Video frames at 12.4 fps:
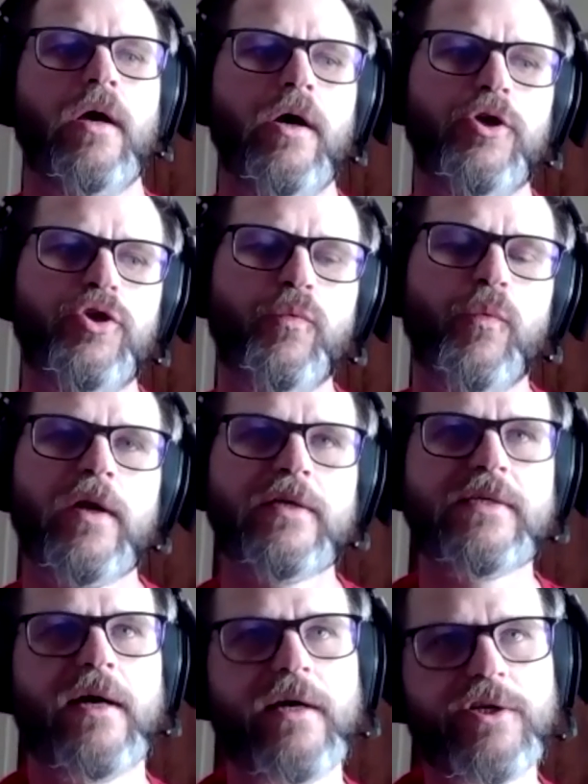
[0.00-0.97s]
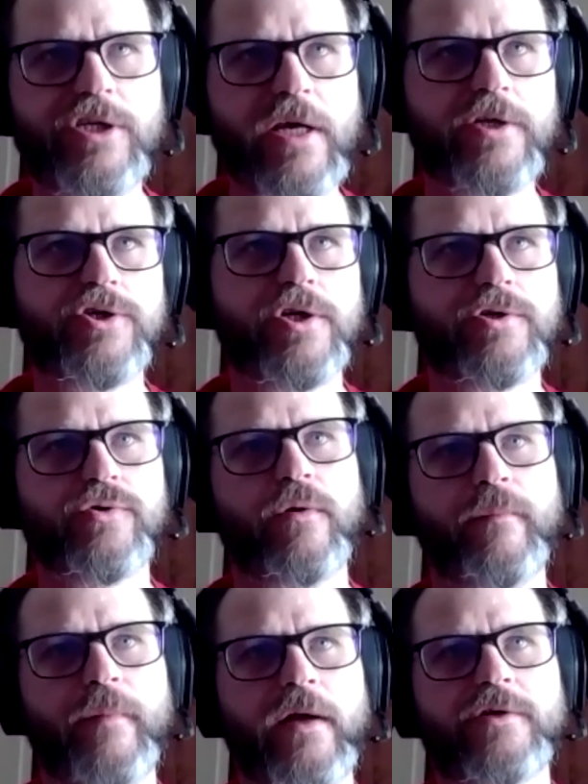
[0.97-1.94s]
you want to tie a change
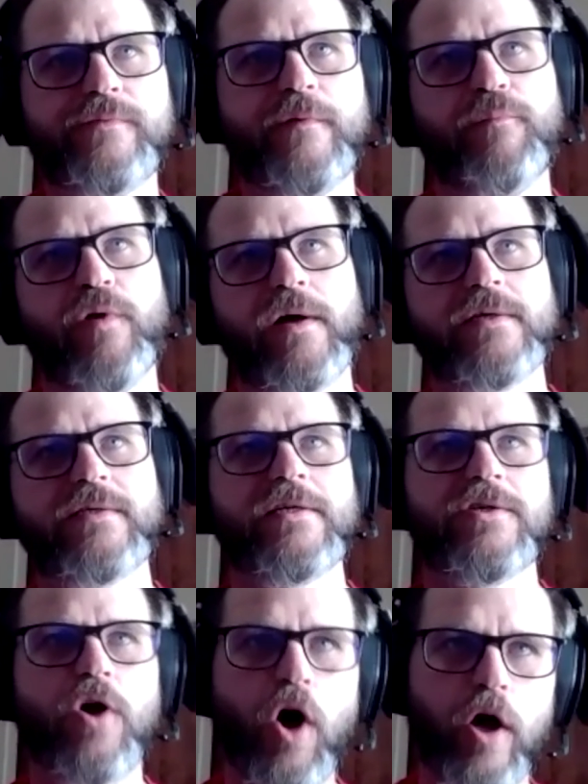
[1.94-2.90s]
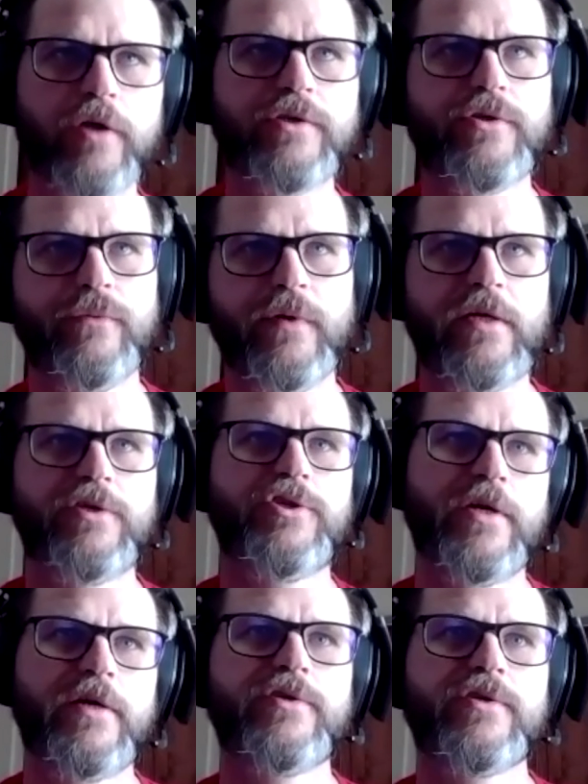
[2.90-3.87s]
control management process onto any
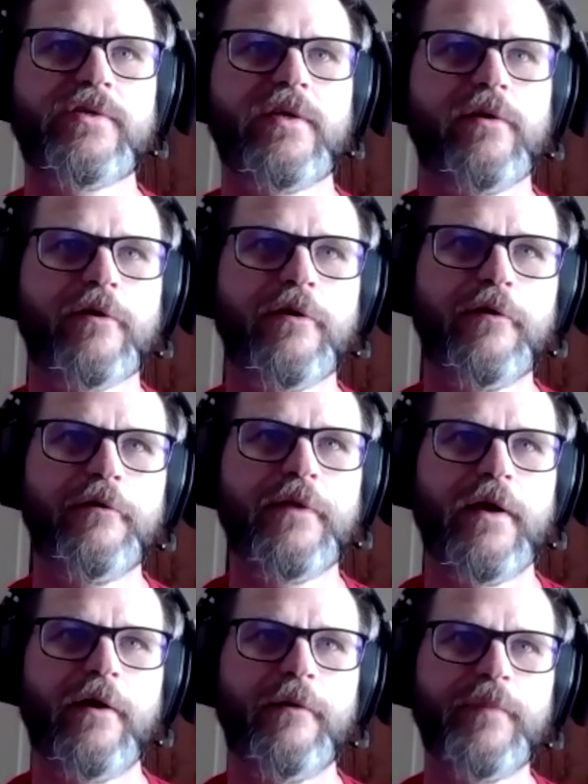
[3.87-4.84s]
changes that occur there,